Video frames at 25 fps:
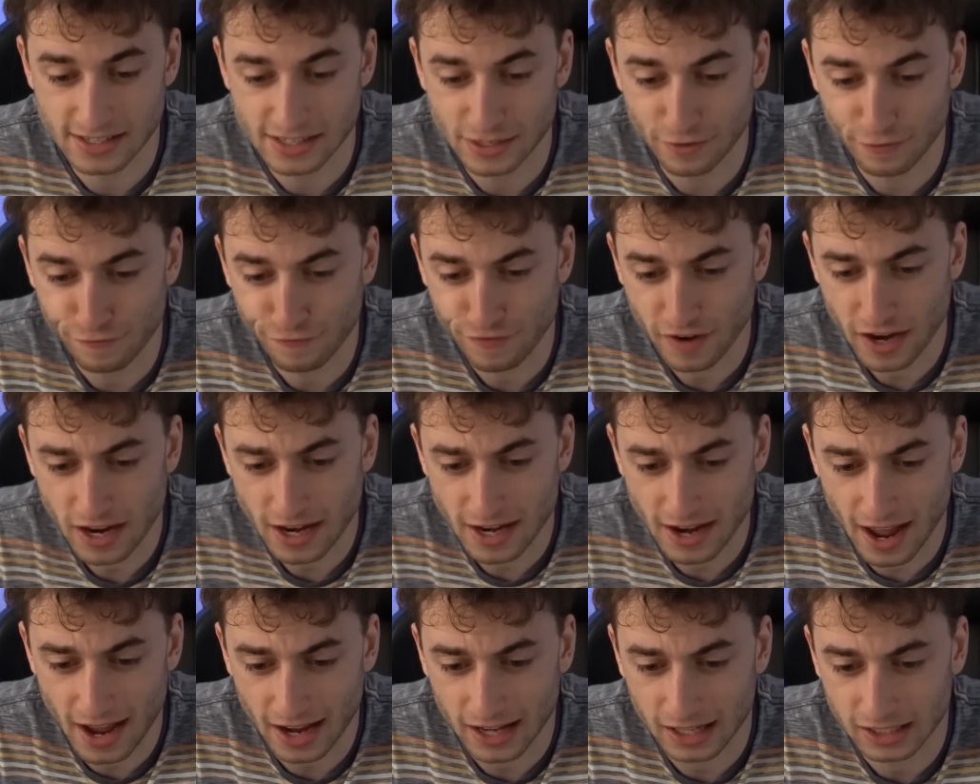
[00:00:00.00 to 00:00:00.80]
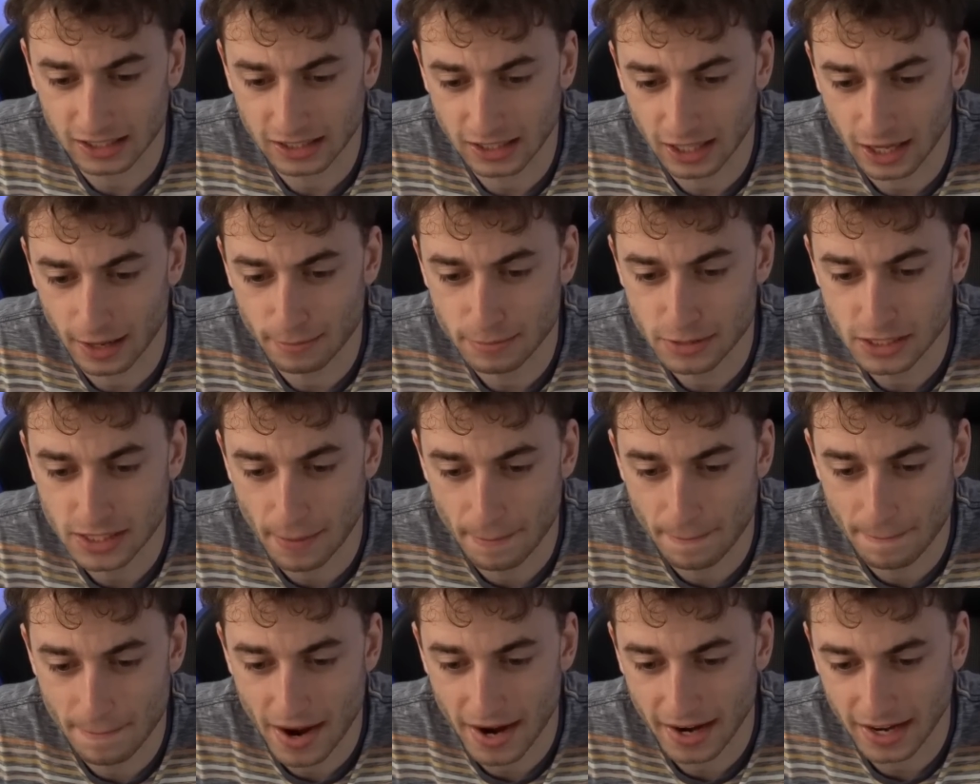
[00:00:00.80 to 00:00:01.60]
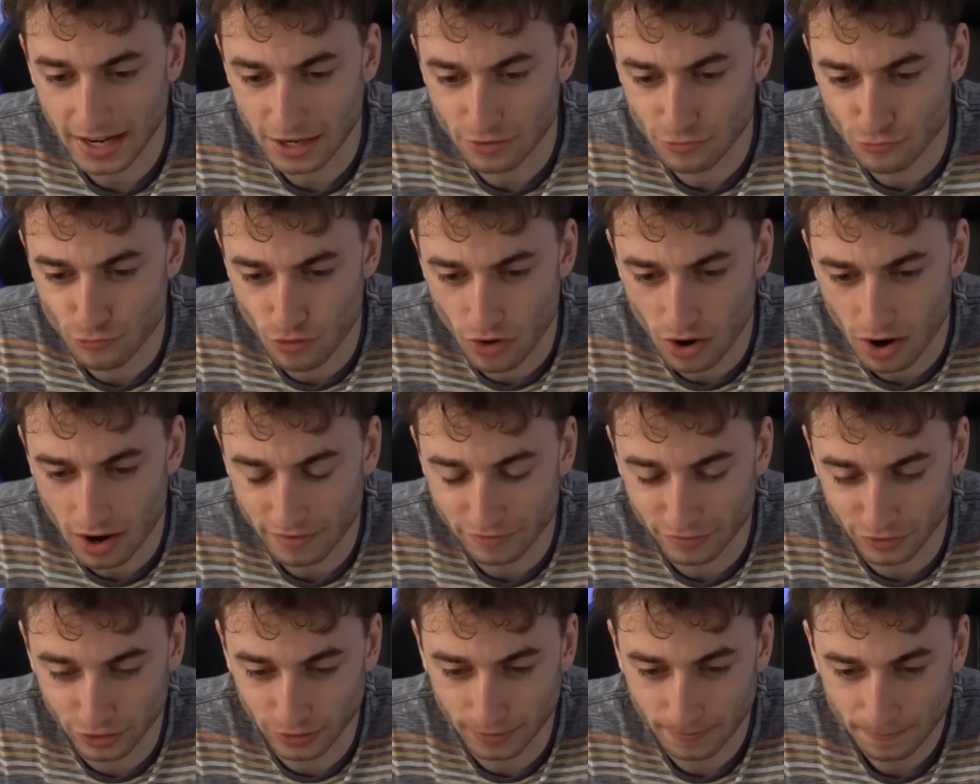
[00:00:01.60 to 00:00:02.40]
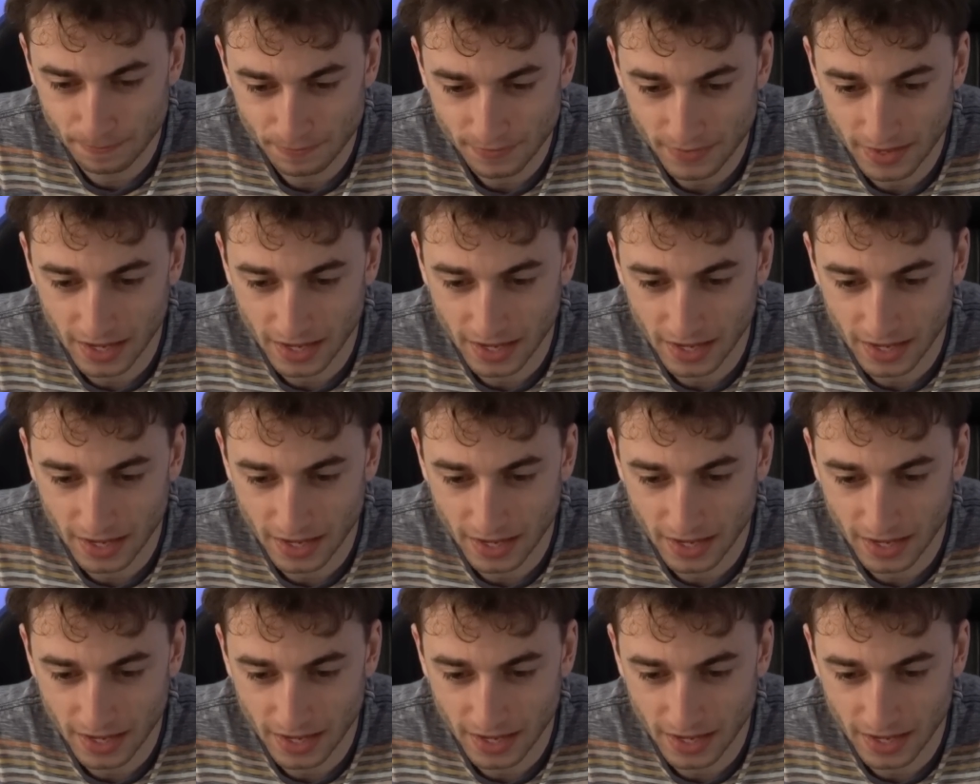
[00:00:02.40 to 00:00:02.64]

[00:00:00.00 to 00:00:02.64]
defeat a club's main rival